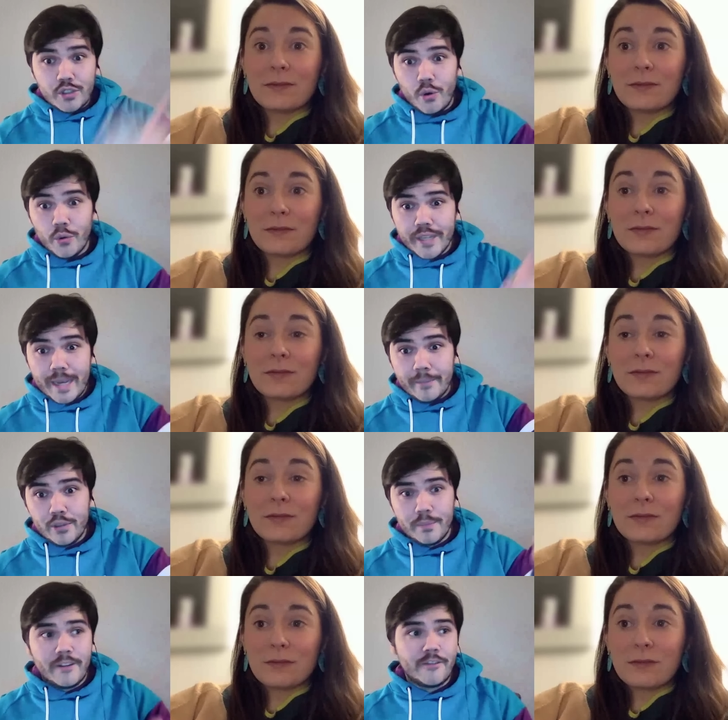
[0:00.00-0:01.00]
Speaker 1: just told the
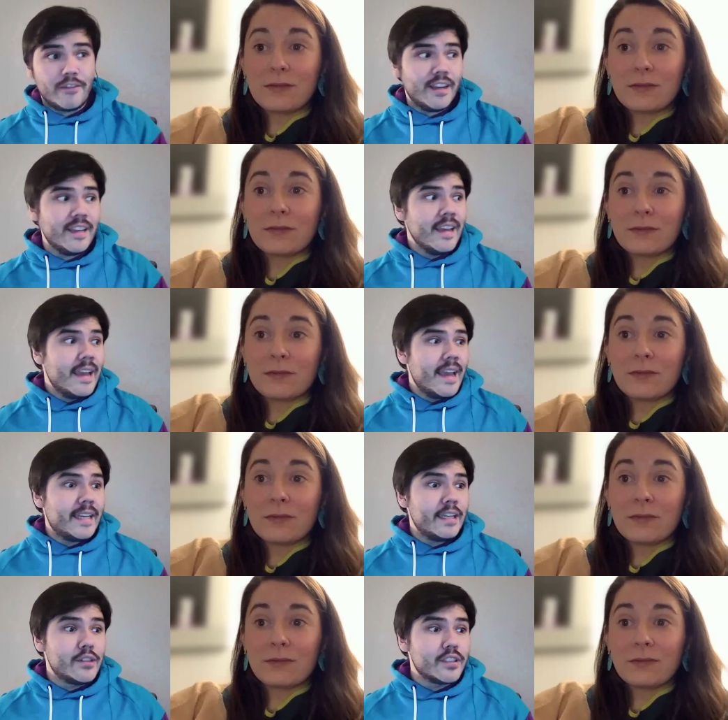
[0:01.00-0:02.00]
game to him out front
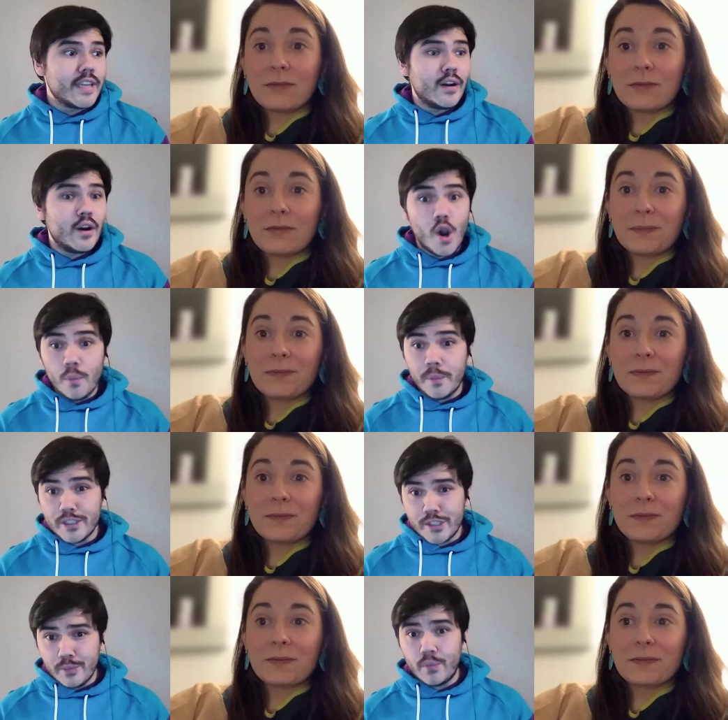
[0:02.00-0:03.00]
and he was just kind of
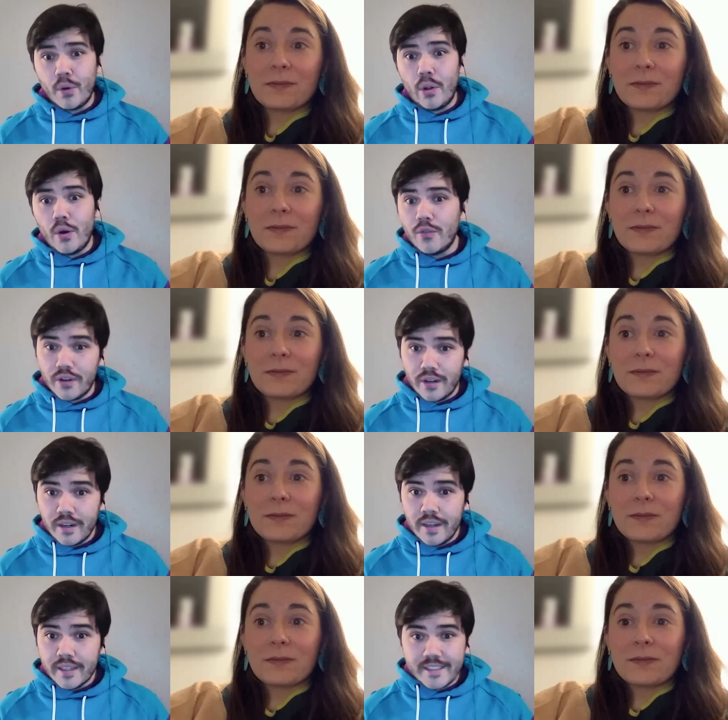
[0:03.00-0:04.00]
hoping she would roll
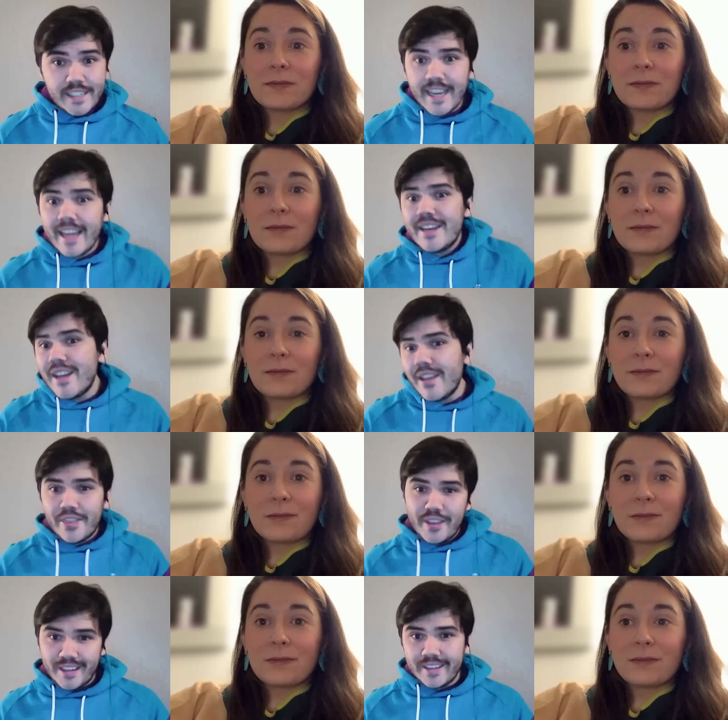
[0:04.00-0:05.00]
over because he had
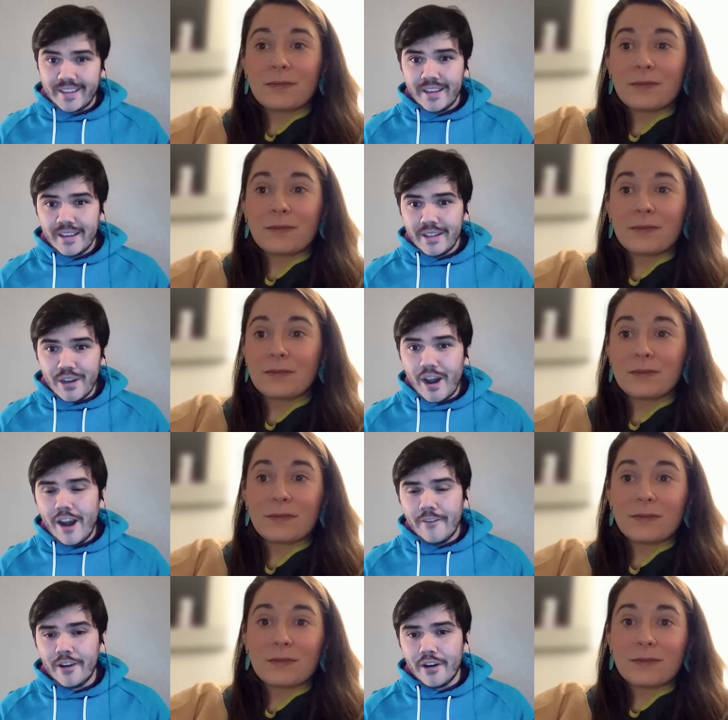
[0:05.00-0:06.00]
nothing
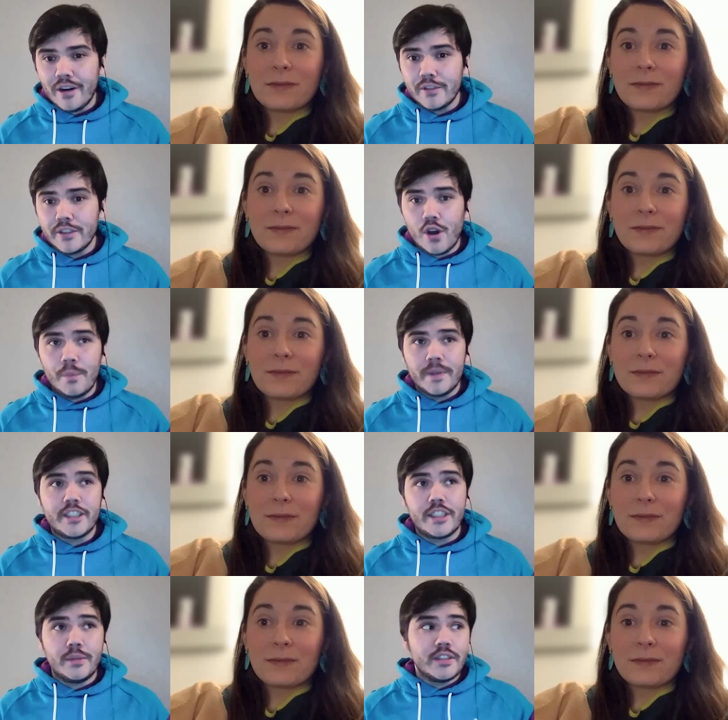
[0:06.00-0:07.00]
to offer her and was just
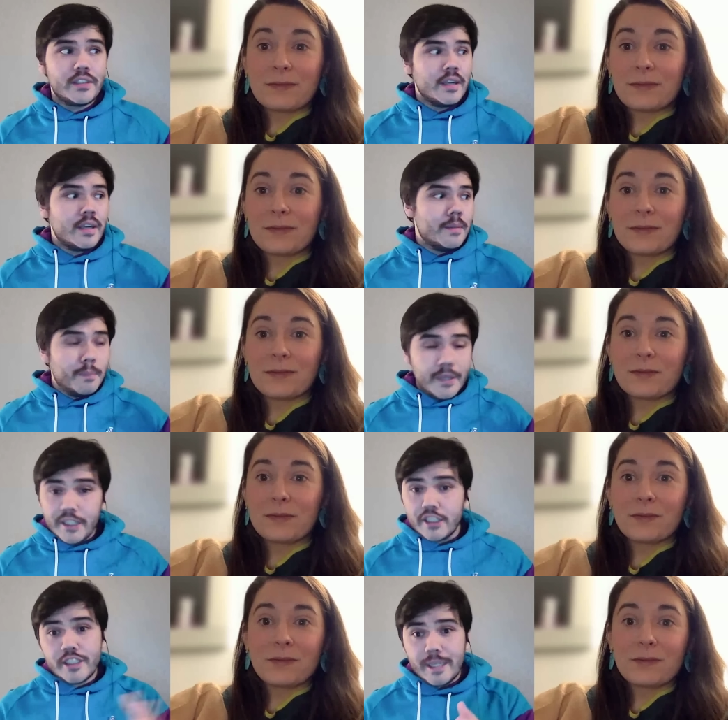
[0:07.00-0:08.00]
hoping that she would just
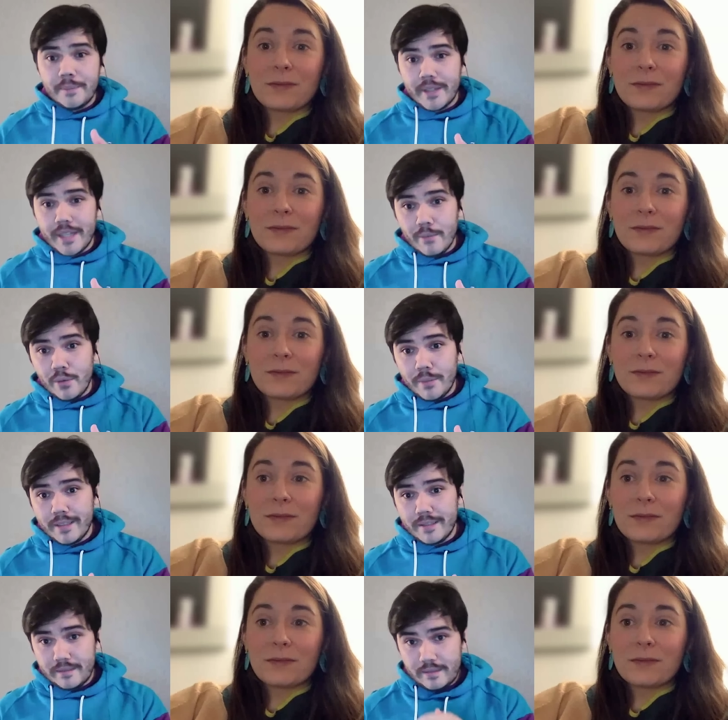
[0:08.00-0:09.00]
be a sheep in that
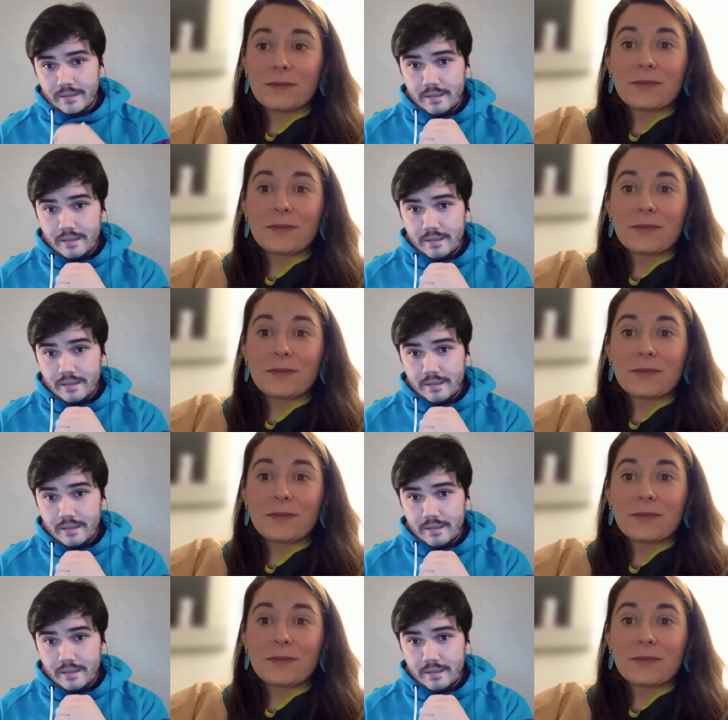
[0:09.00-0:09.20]
moment.